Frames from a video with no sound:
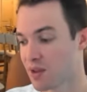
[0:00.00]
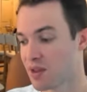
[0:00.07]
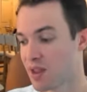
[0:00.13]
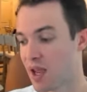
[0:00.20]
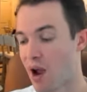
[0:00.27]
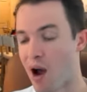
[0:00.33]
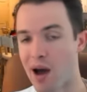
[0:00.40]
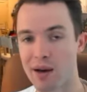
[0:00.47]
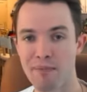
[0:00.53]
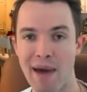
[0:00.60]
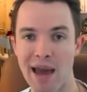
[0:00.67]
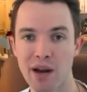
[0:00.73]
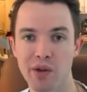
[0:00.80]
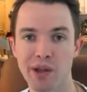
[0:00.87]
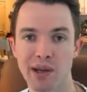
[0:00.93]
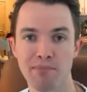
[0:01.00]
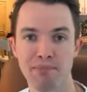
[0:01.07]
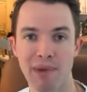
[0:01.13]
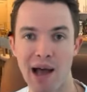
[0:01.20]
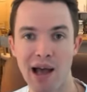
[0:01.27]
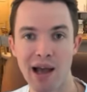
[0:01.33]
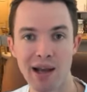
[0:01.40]
they automatically
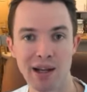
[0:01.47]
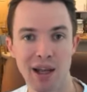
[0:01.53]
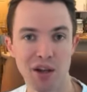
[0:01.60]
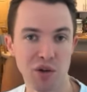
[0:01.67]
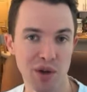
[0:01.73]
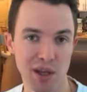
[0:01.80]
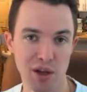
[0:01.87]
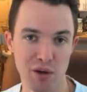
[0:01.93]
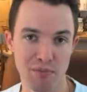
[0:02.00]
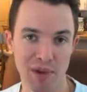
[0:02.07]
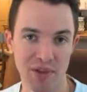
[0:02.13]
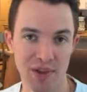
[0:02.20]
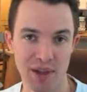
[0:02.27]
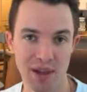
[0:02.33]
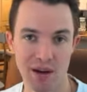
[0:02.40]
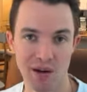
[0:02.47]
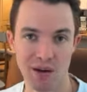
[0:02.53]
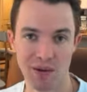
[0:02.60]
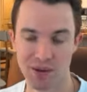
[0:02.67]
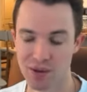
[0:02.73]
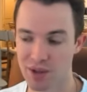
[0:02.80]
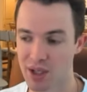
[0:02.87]
combine and you get your mythic gear.